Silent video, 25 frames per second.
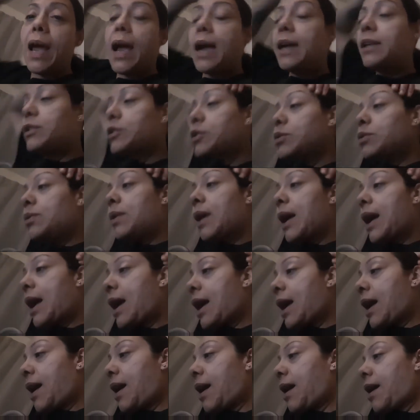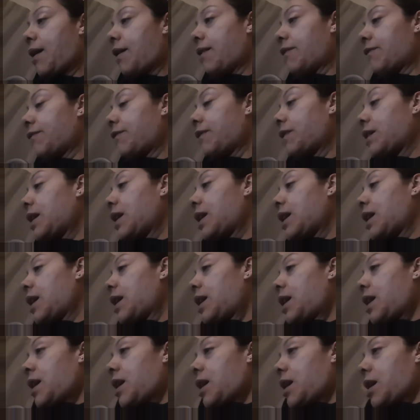I do have
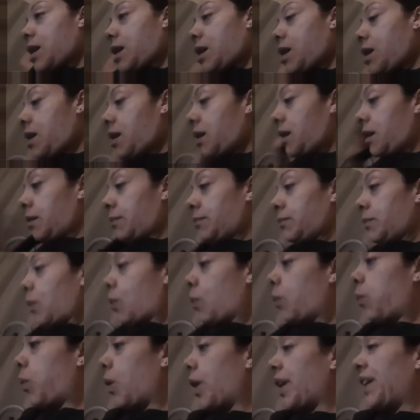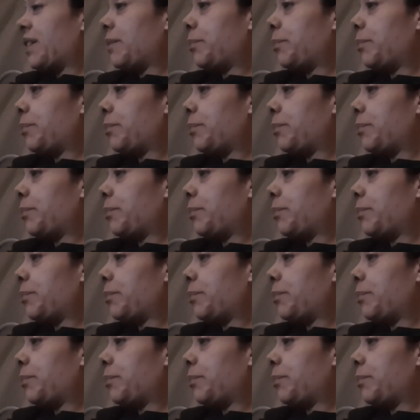one